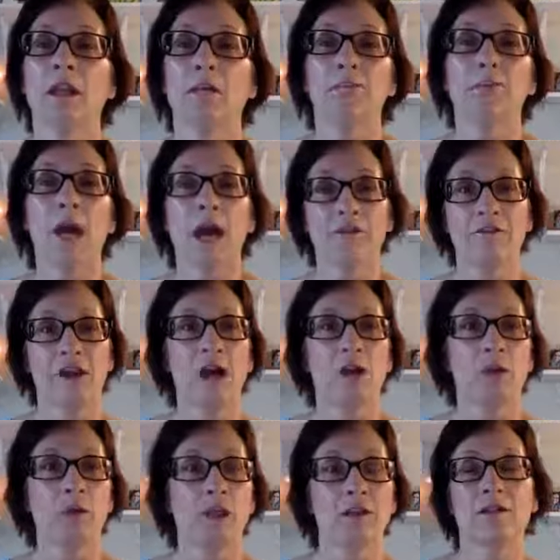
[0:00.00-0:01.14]
by
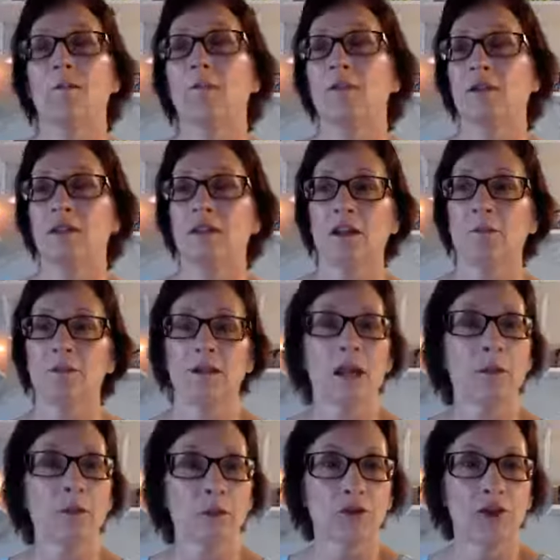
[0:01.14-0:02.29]
following some of the tips
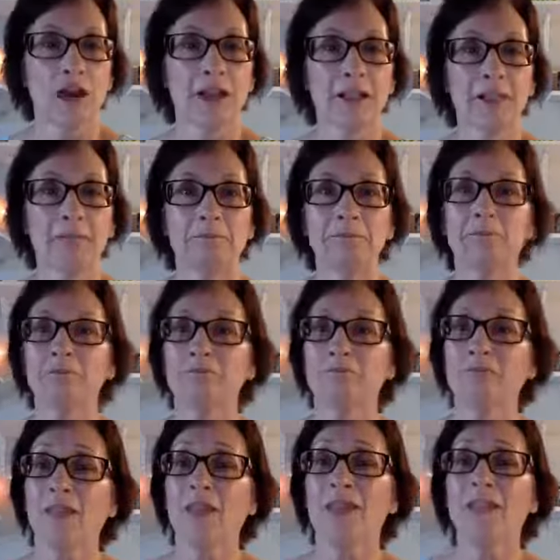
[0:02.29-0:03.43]
that I provided.
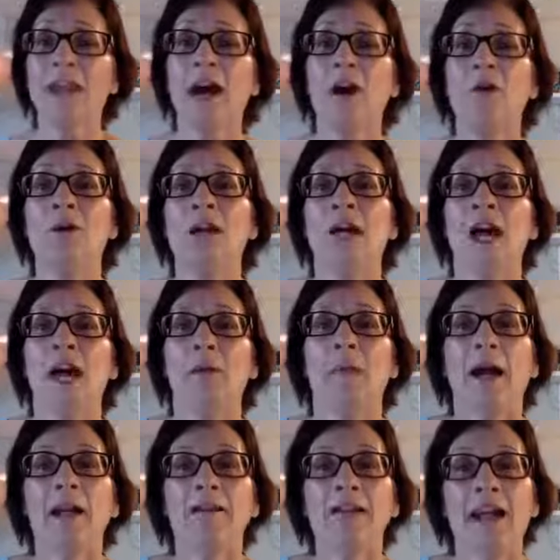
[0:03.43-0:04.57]
Now,
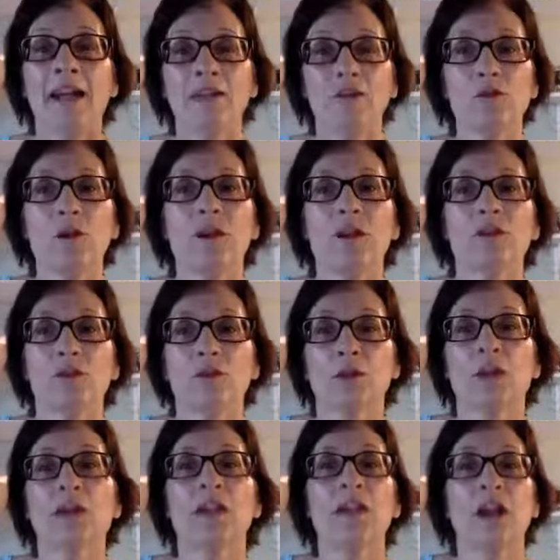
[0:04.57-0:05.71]
my last one is
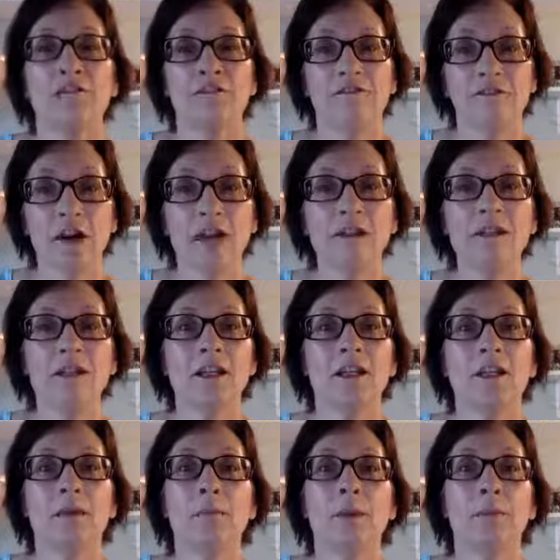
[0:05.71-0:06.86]
really a fun
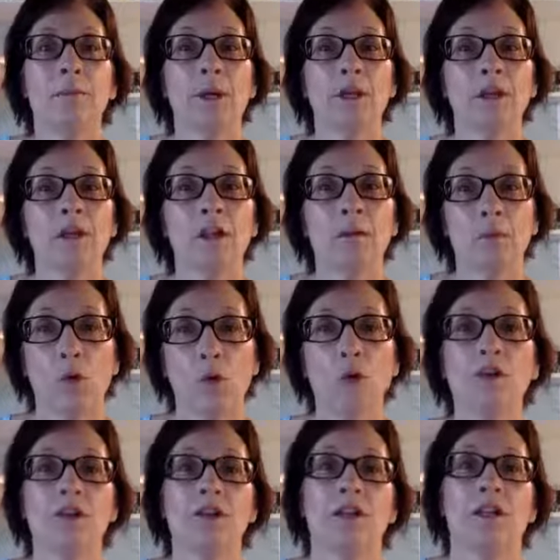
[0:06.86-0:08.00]
tip, but an
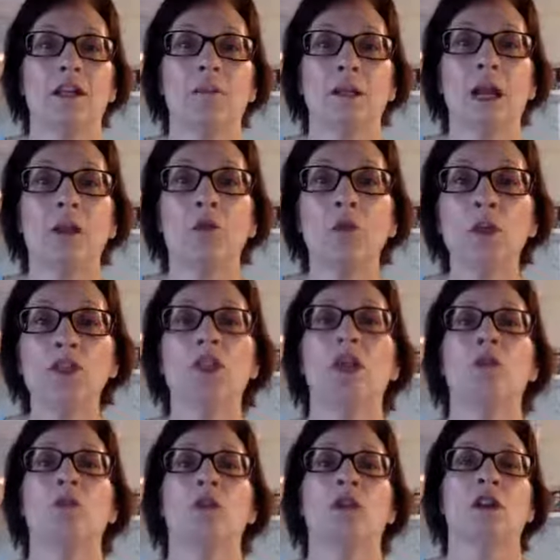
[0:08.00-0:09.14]
important tip. And I wish I
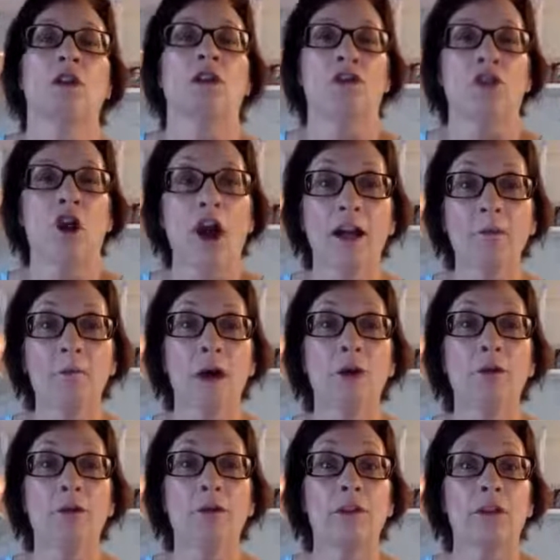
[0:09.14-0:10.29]
would have thought
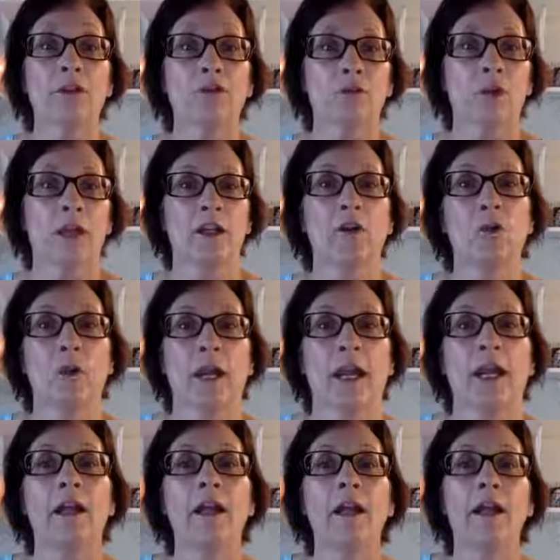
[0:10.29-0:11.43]
about this right
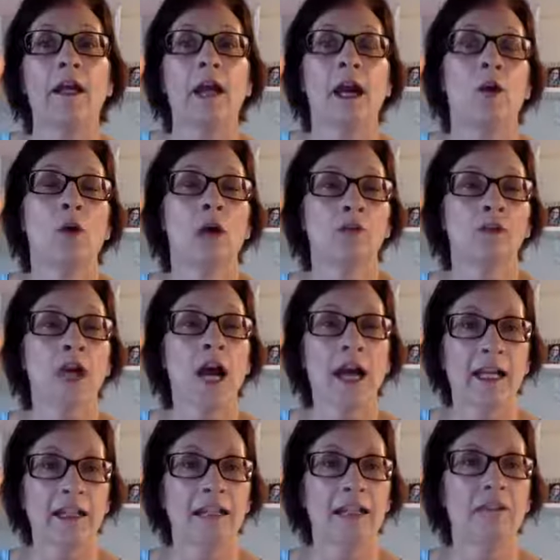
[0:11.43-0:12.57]
away. However,
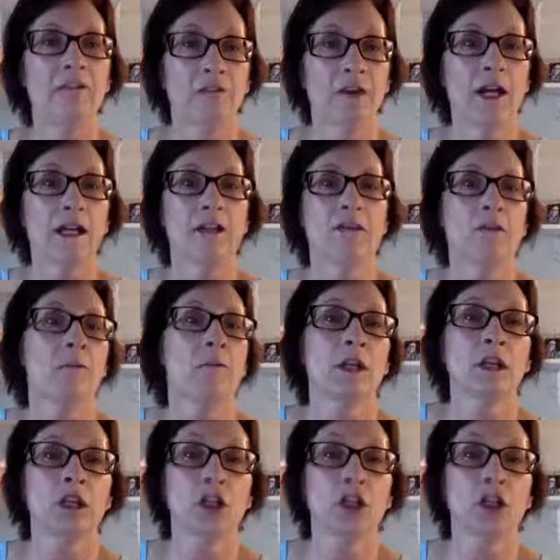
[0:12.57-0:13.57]
I did find somebody to